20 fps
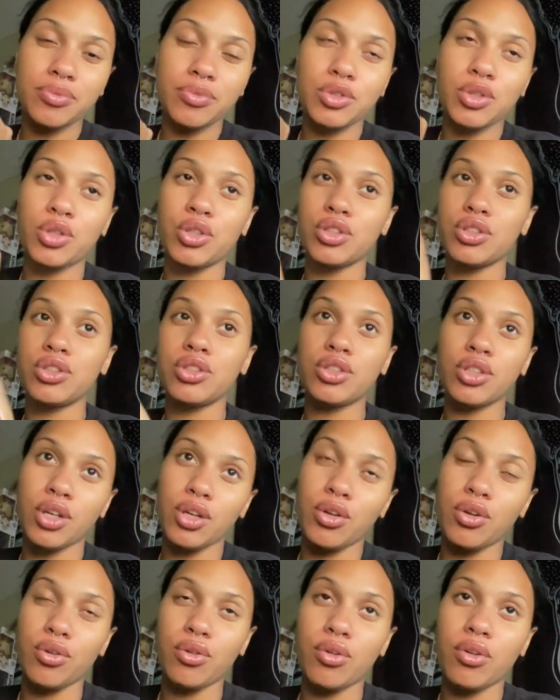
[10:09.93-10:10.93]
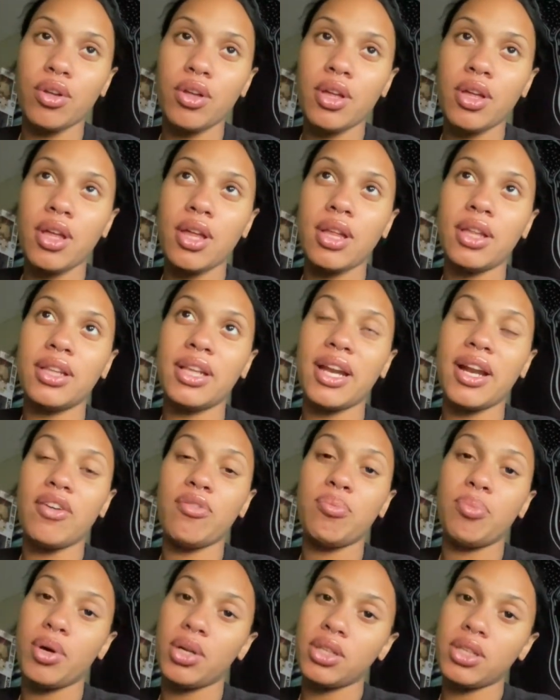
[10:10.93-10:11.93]
or so that I've
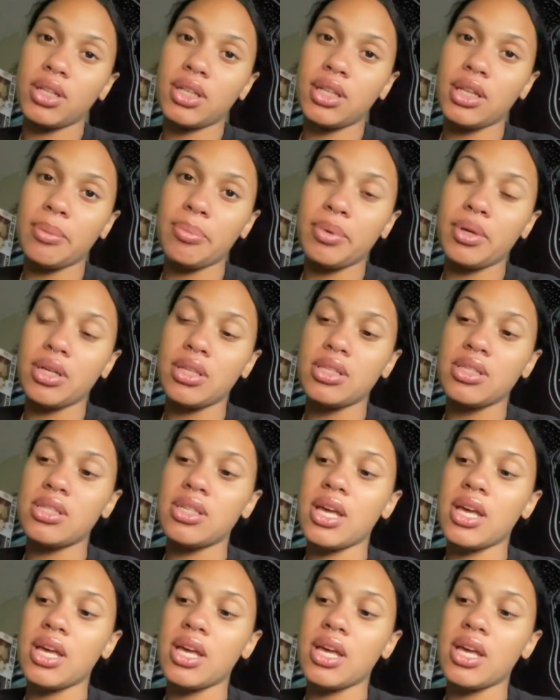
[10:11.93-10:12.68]
bought the clip-ins,